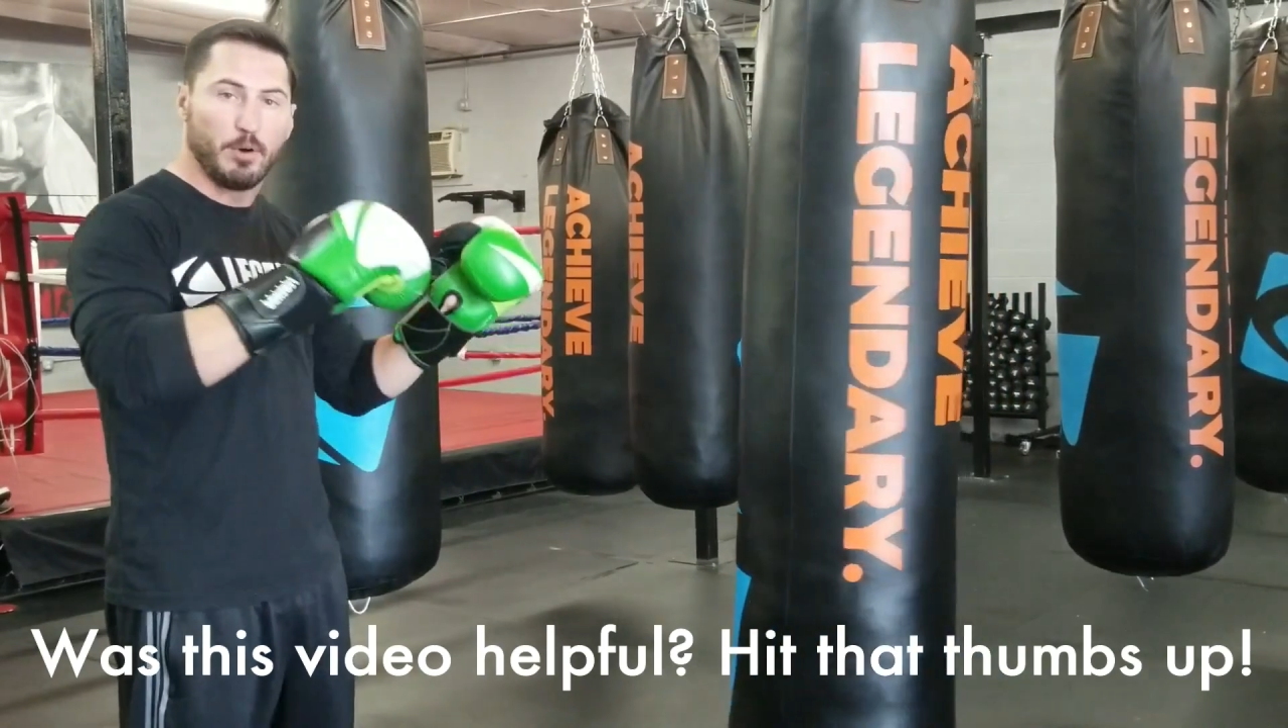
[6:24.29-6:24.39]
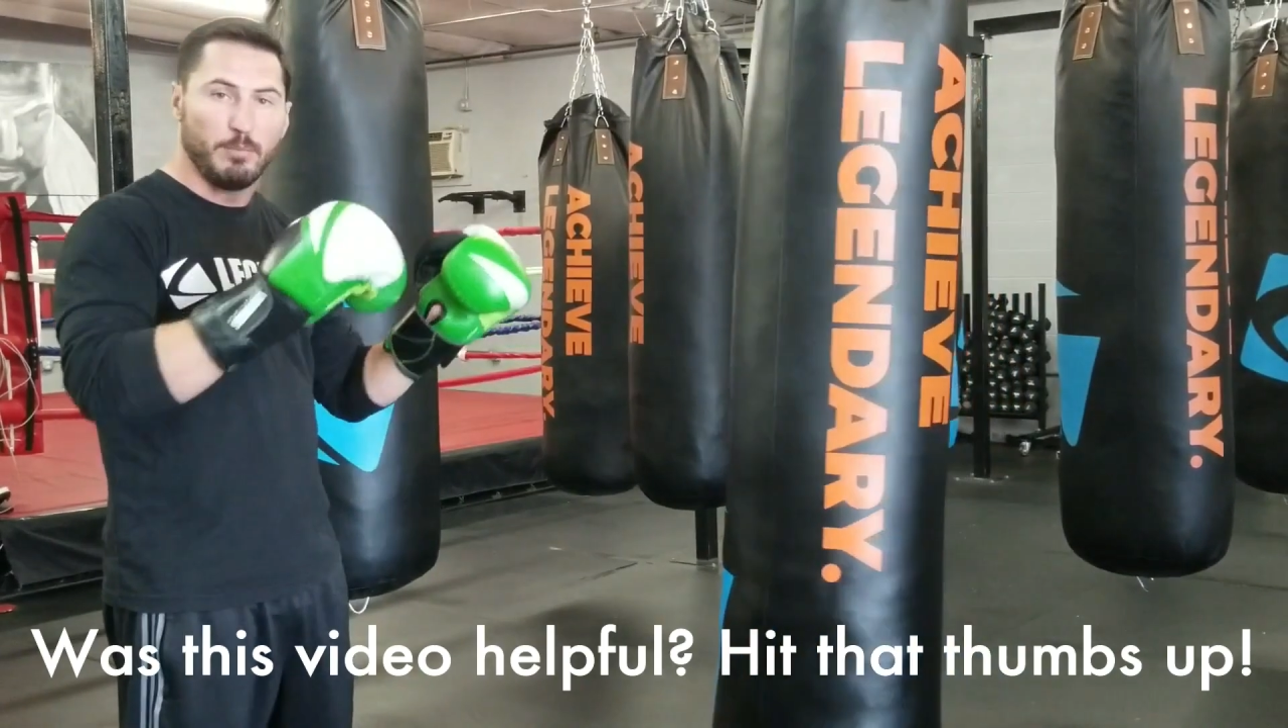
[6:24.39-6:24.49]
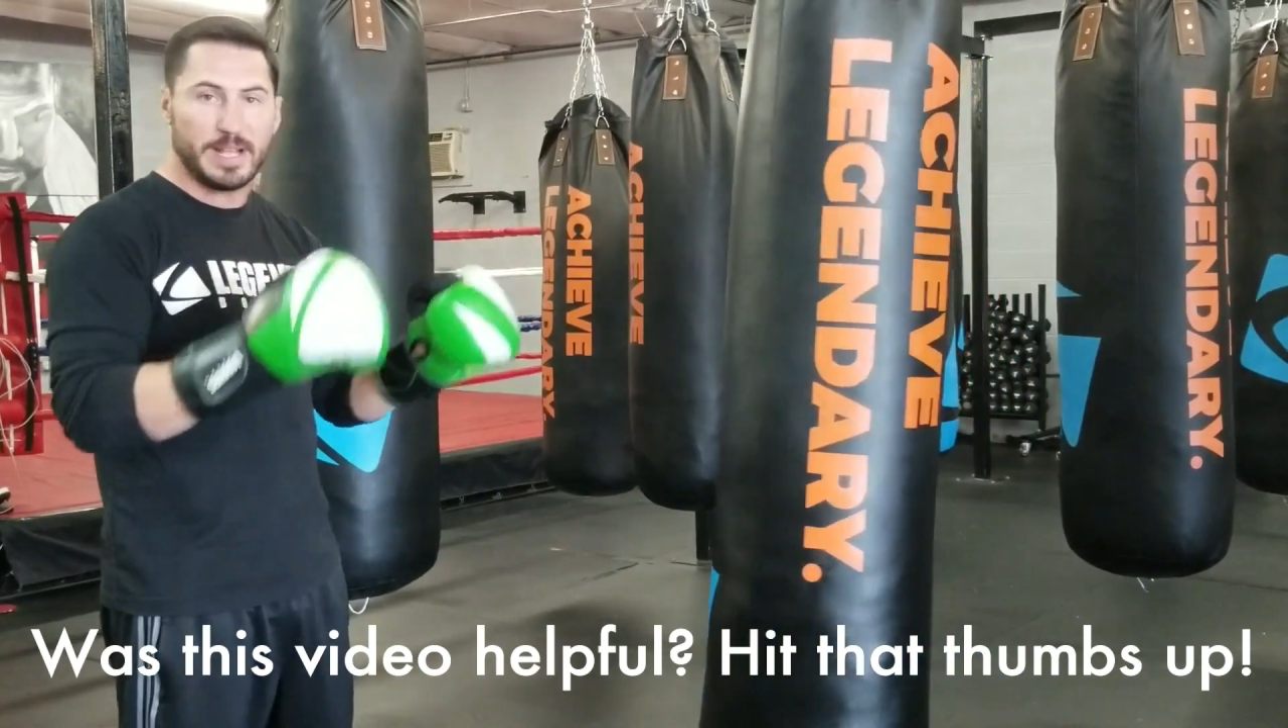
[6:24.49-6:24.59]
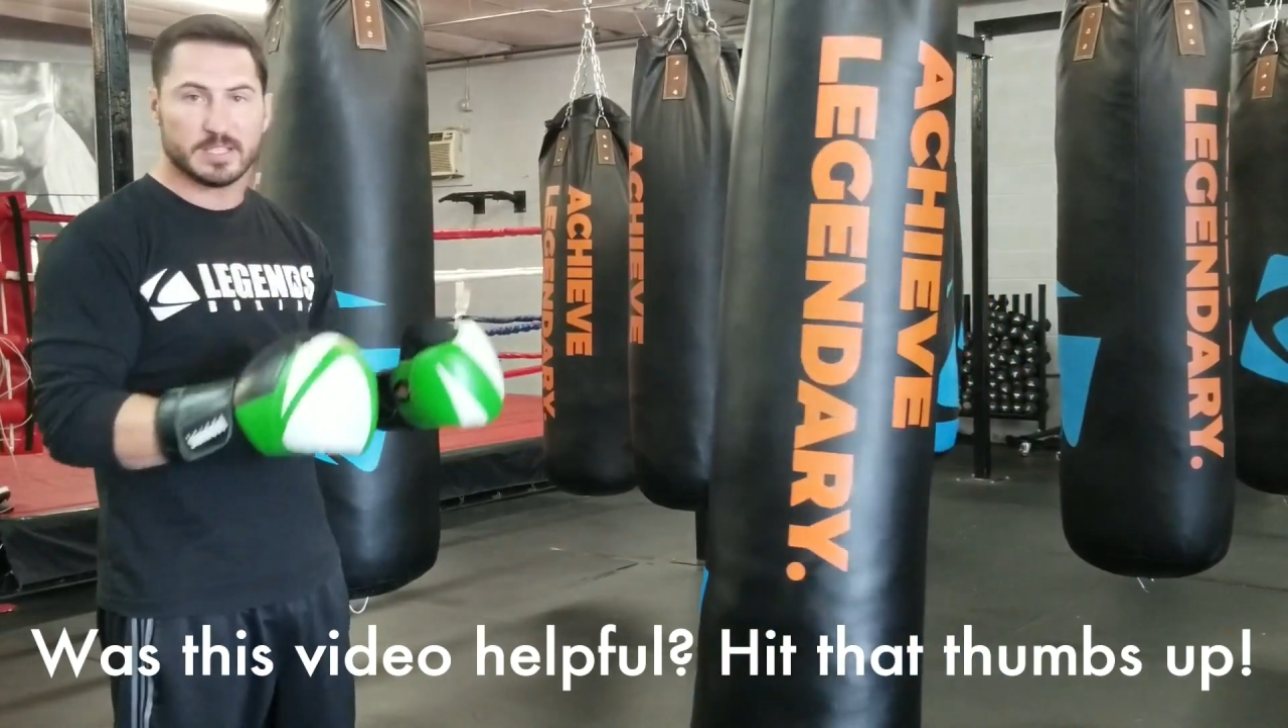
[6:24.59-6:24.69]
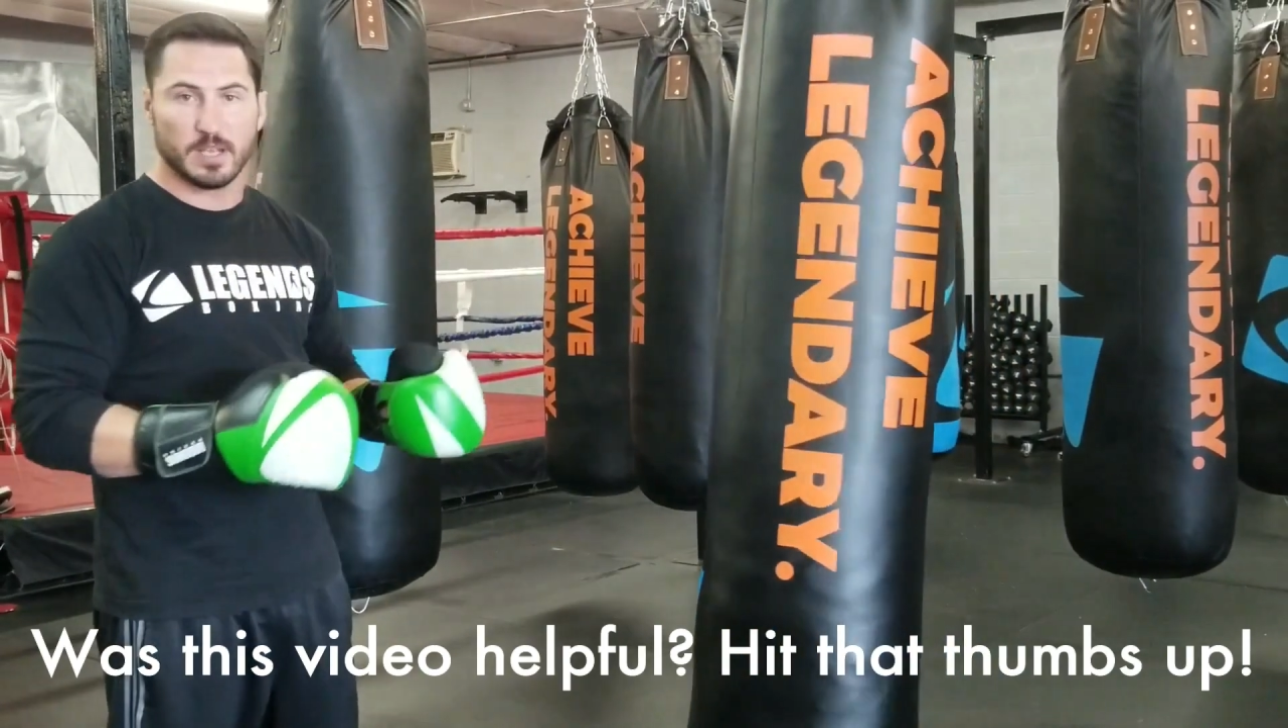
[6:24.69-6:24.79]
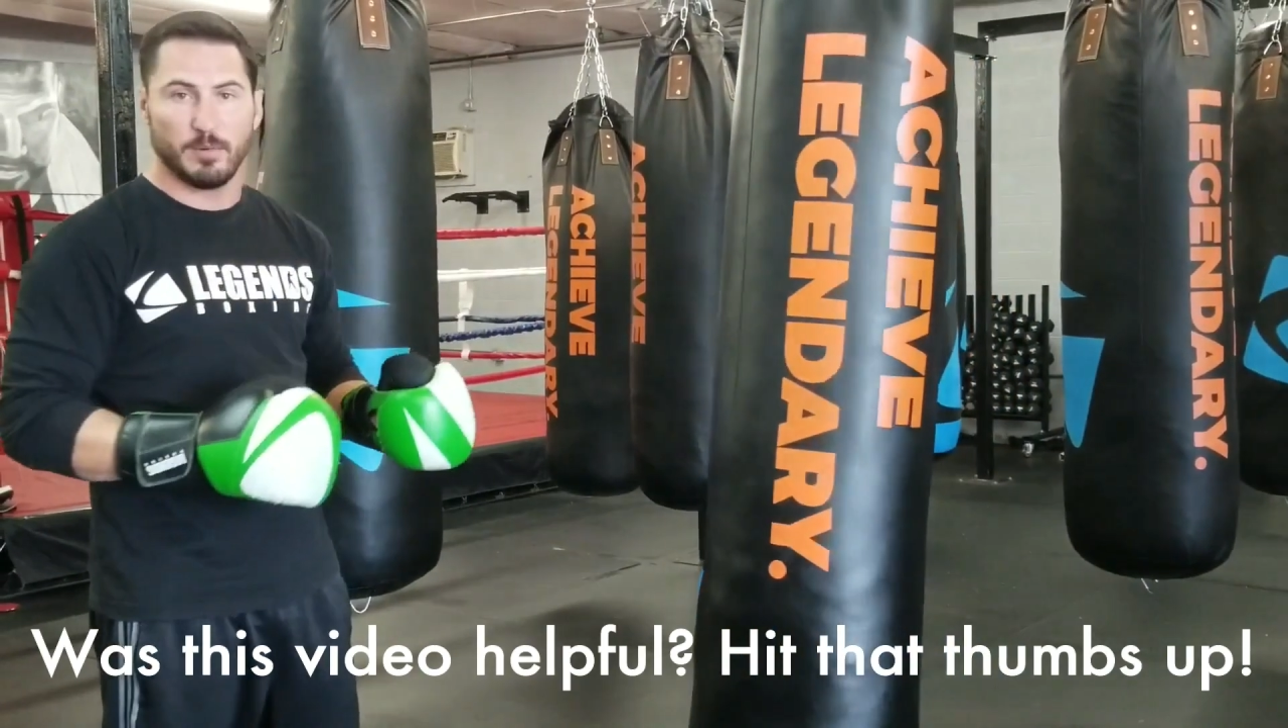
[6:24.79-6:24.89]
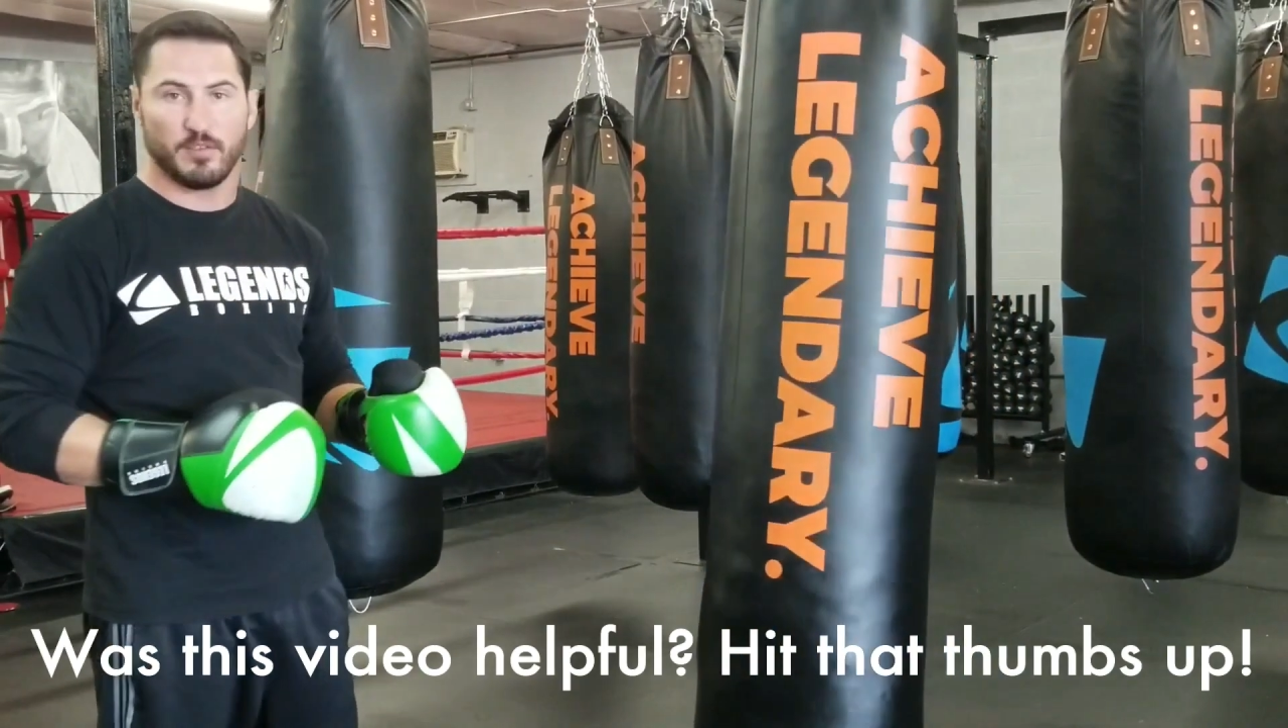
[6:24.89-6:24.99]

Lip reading: momentum